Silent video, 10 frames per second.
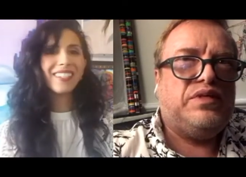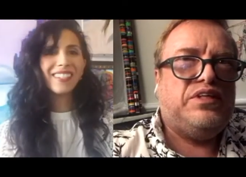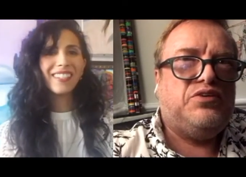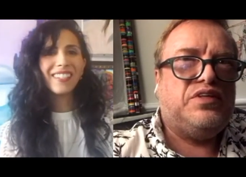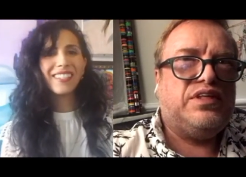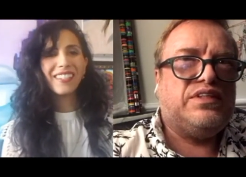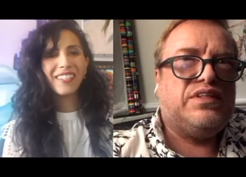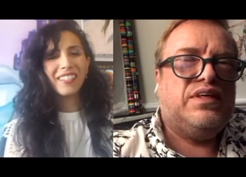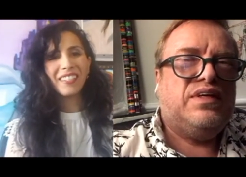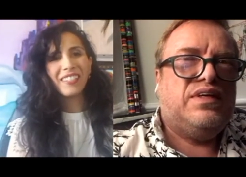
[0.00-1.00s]
Speaker 1: this.
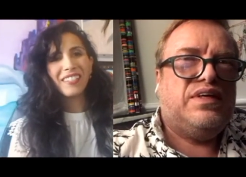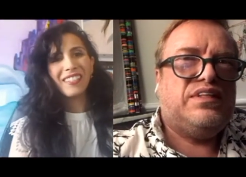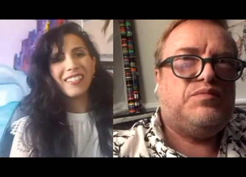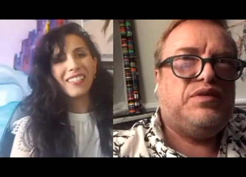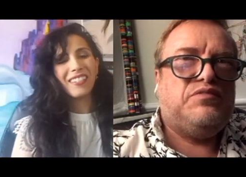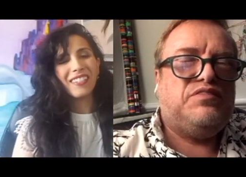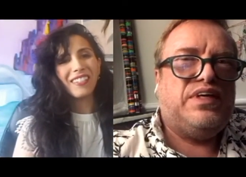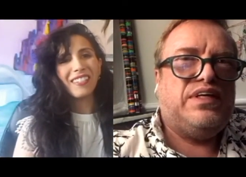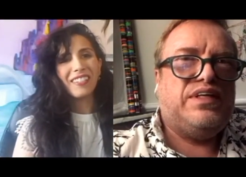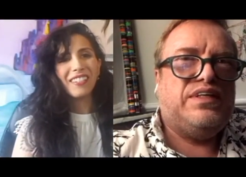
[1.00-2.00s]
It's been fun,
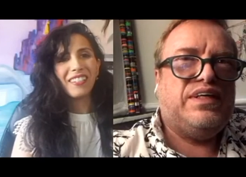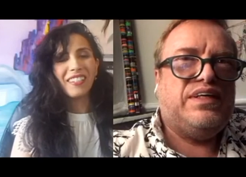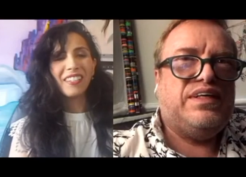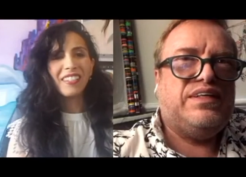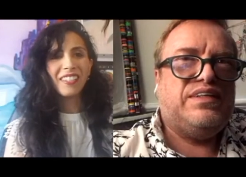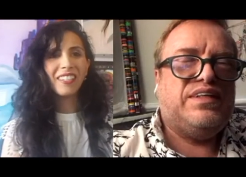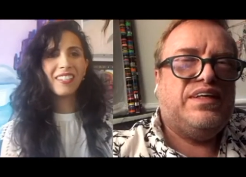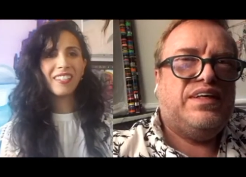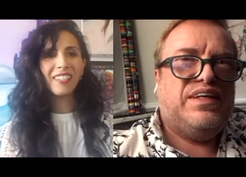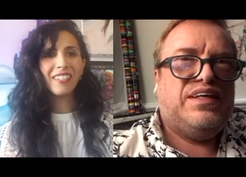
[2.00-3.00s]
and
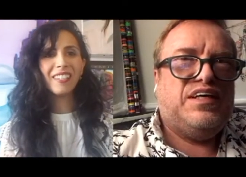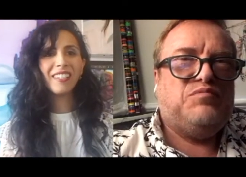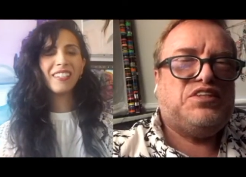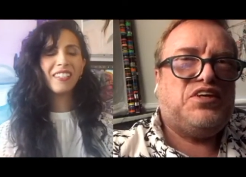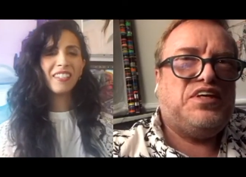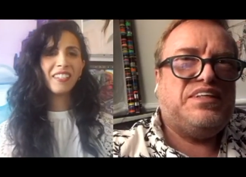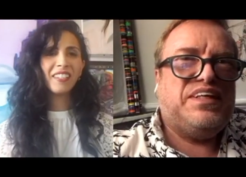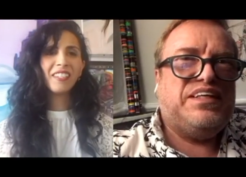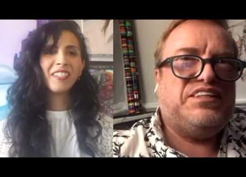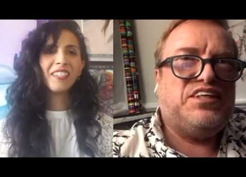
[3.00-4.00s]
I'm sorry that it
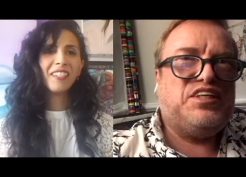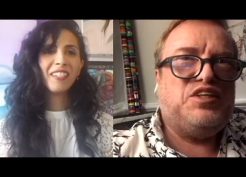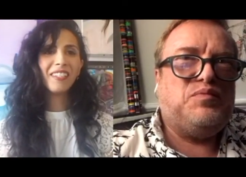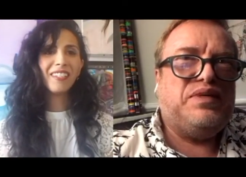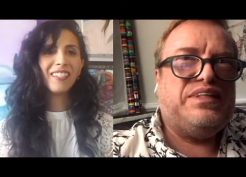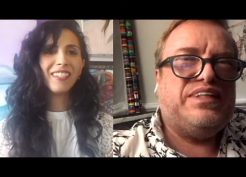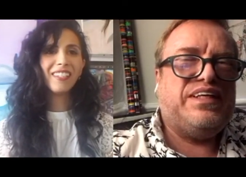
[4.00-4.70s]
took a little bit to get